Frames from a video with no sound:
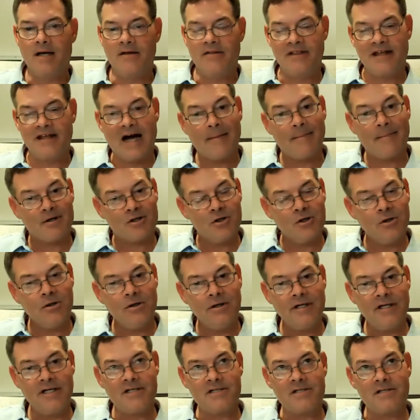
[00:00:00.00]
The
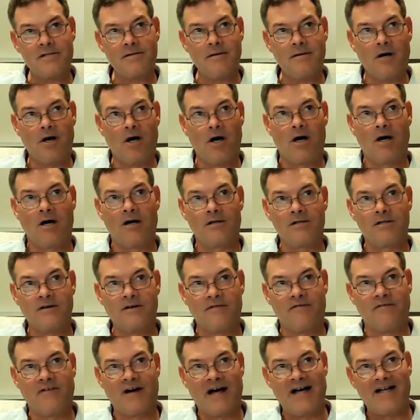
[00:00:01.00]
opportunities are to
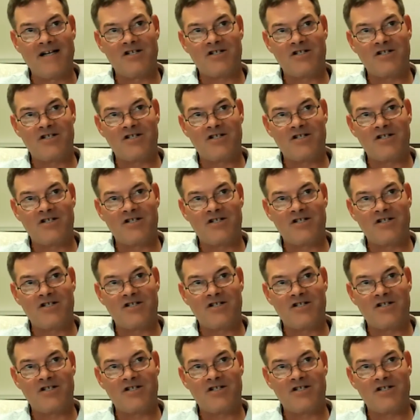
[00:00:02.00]
find